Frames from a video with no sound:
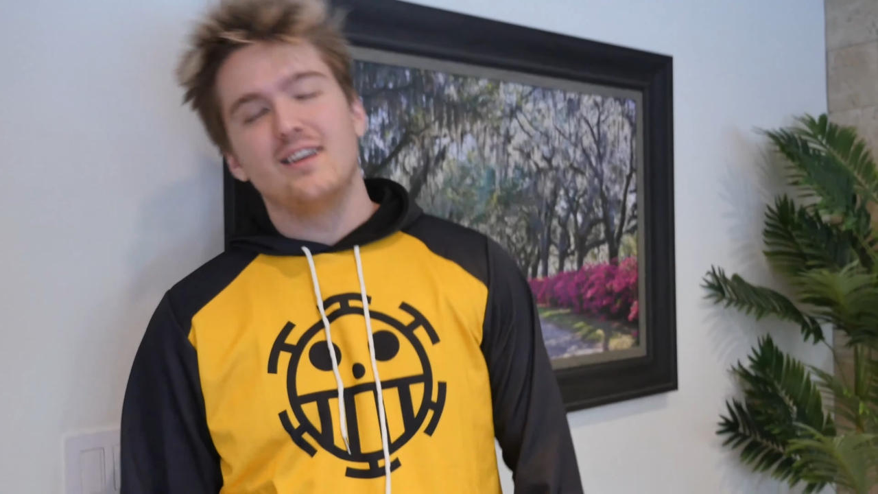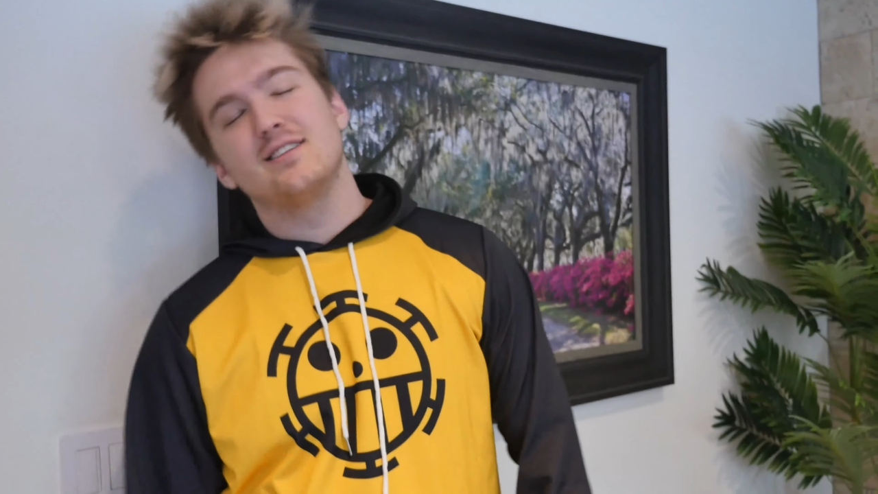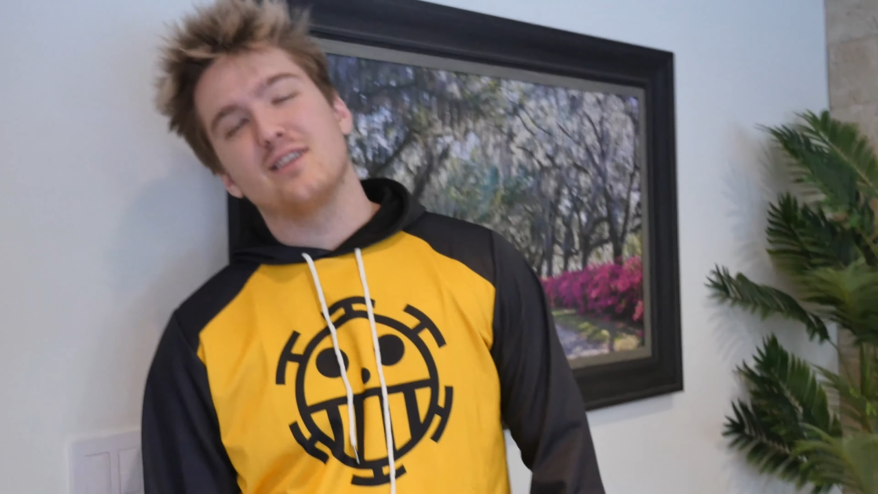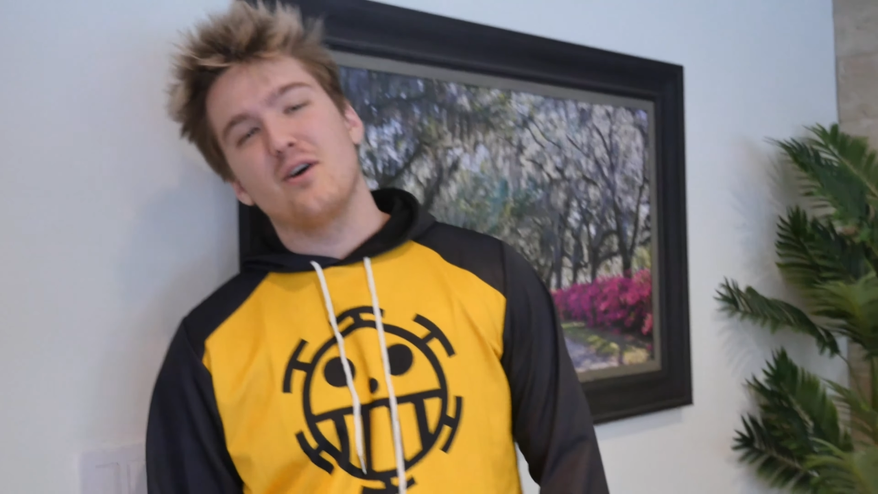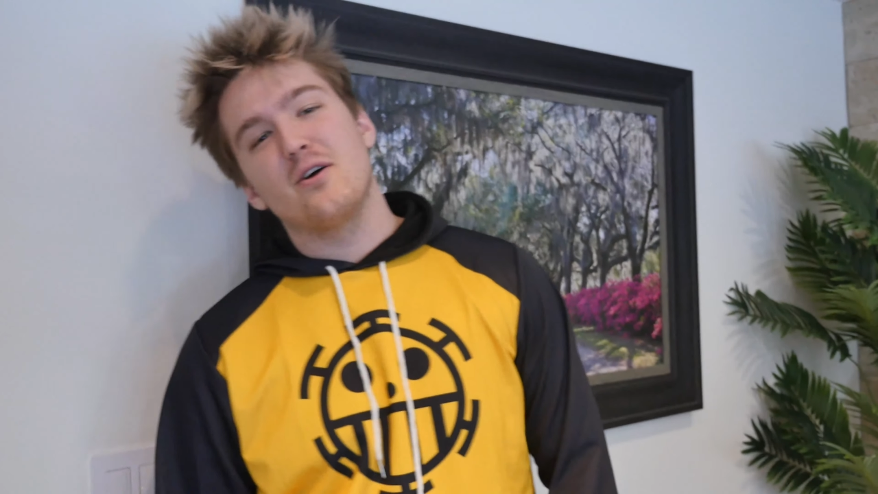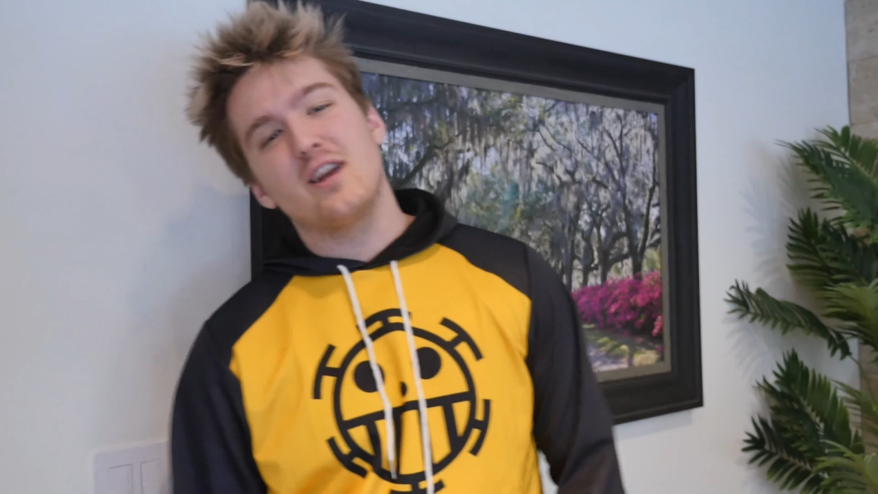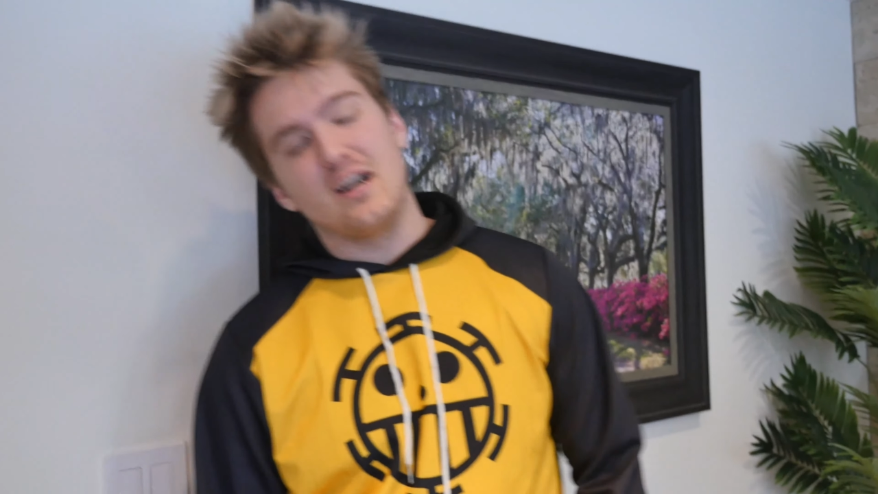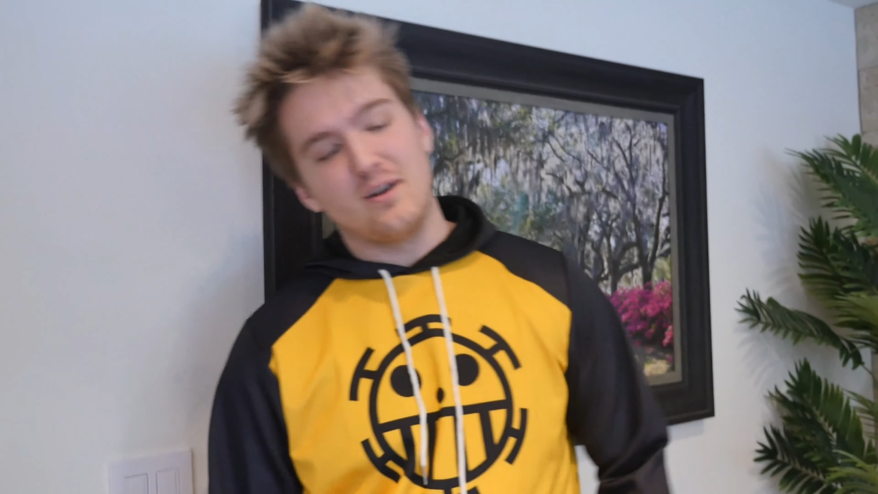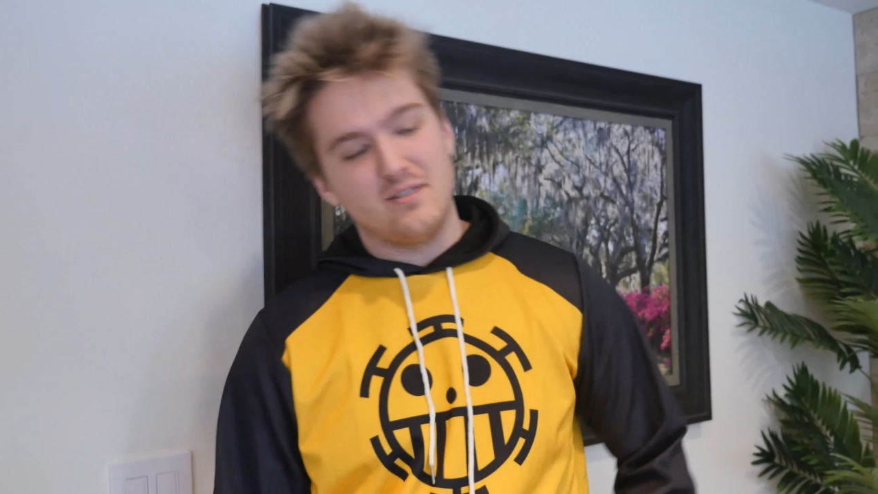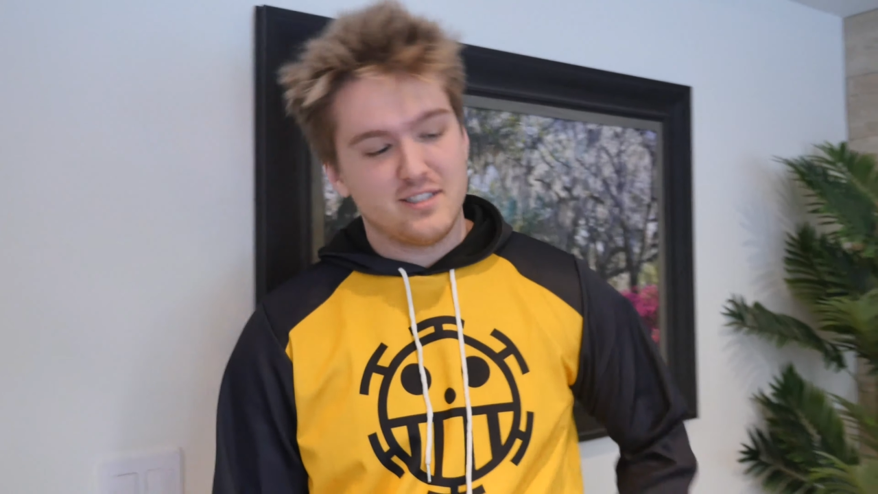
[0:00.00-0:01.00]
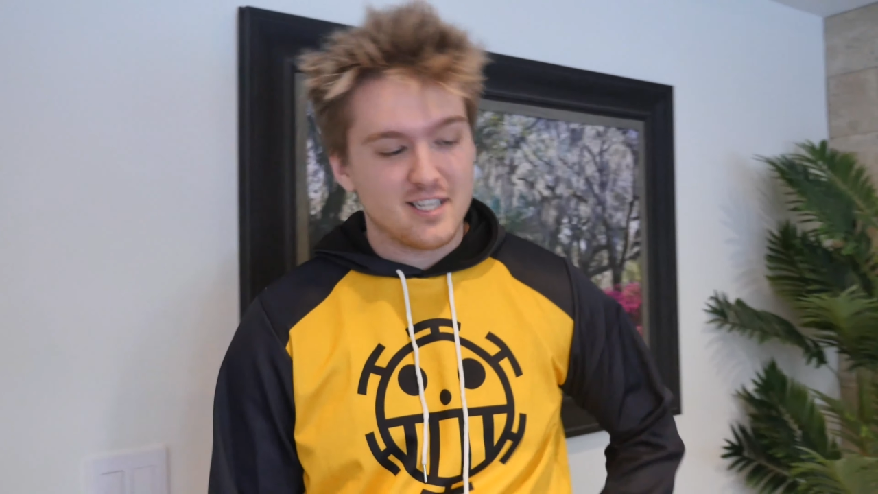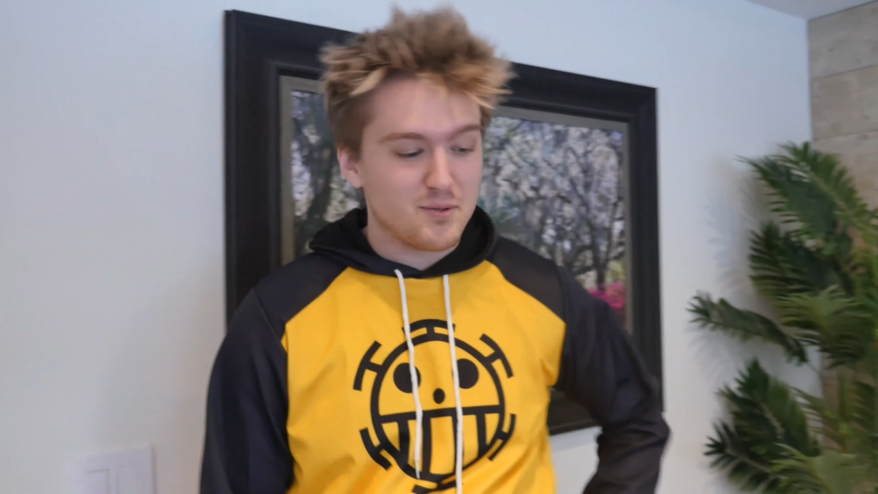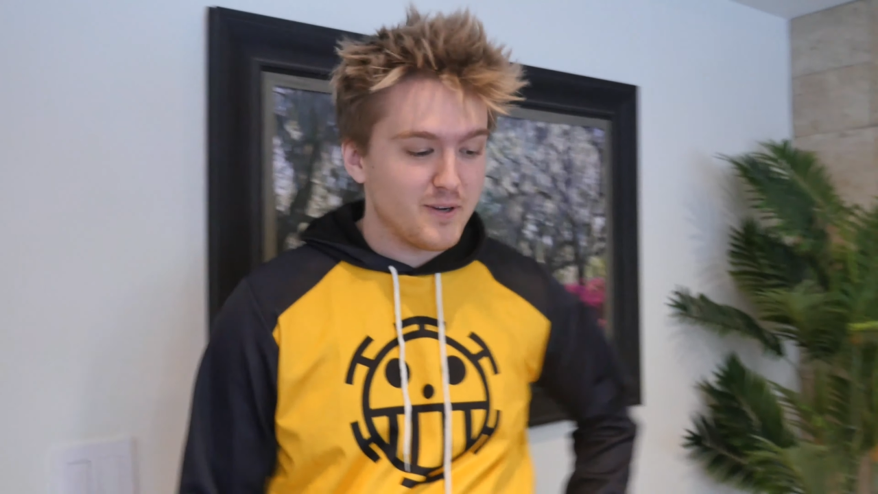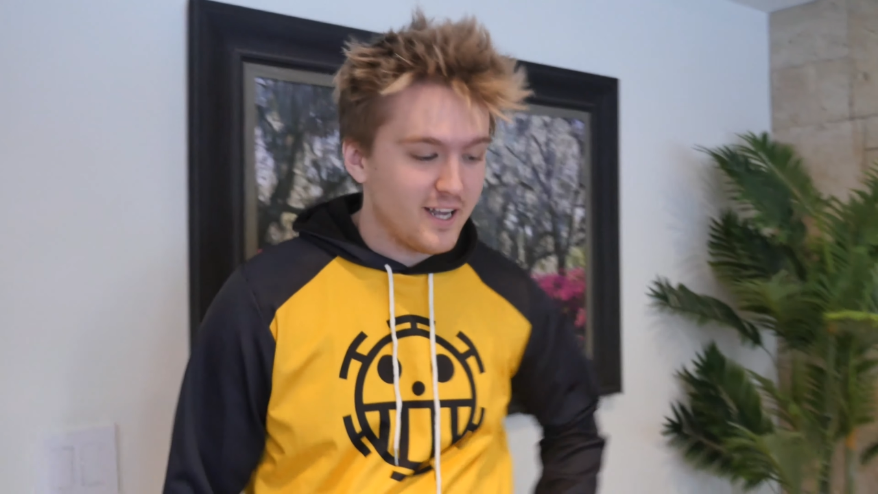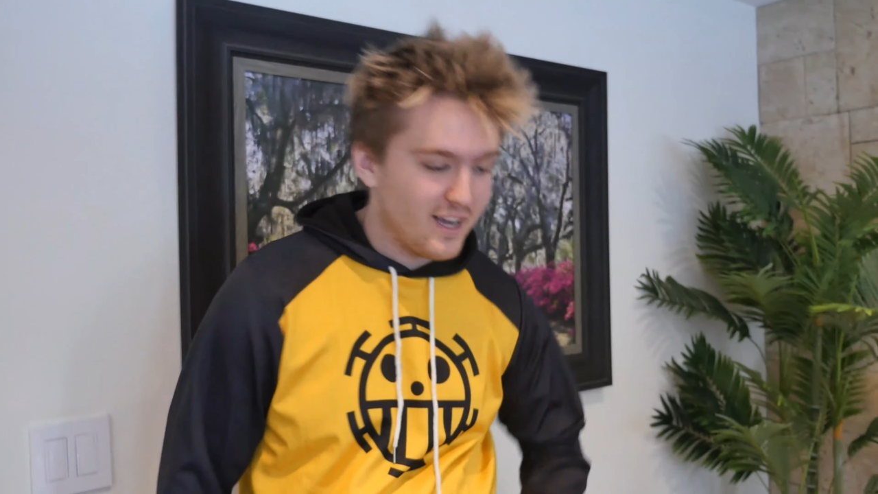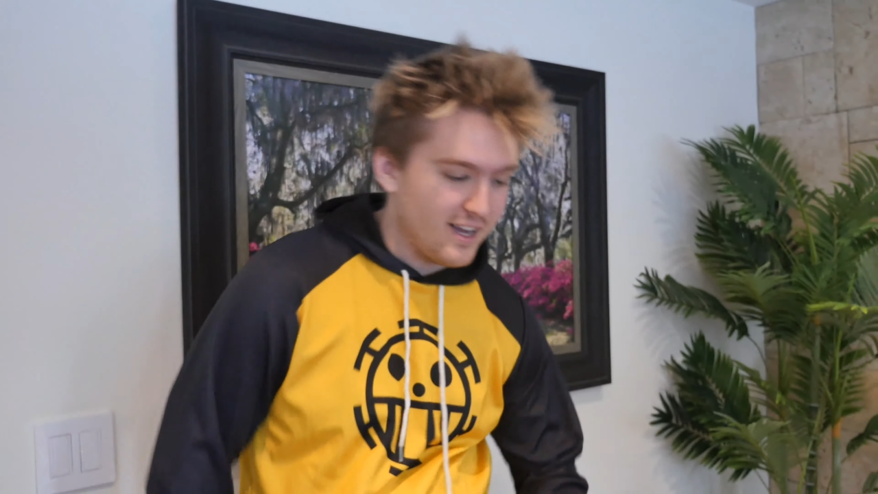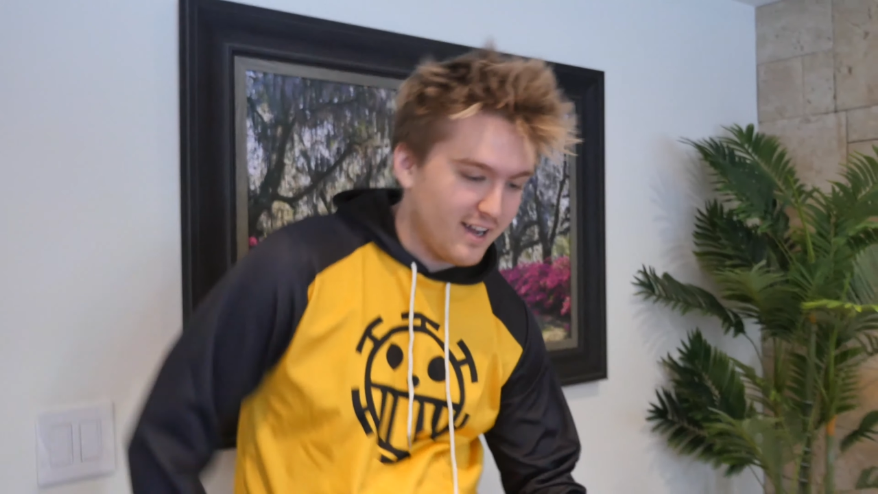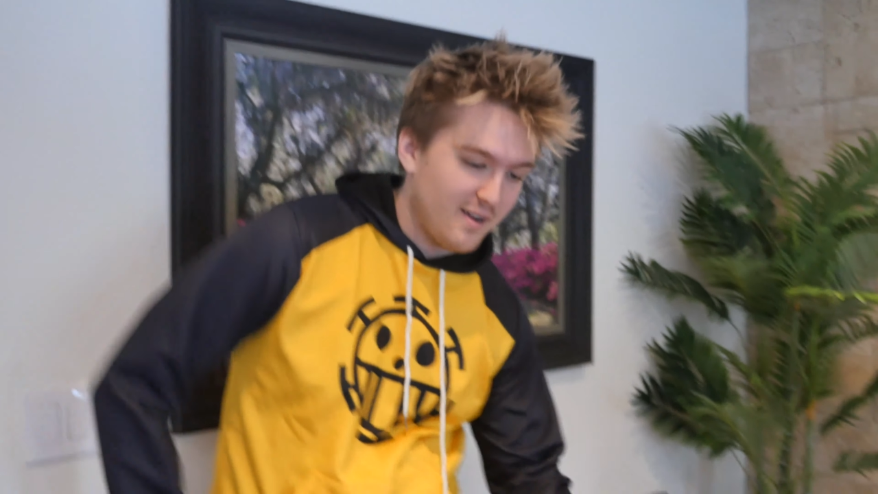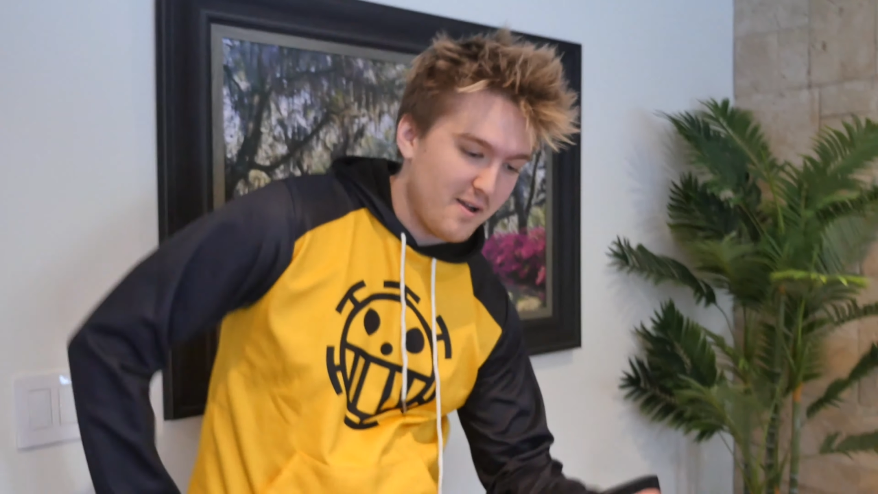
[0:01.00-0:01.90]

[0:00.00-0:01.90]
So, you know, since we uh,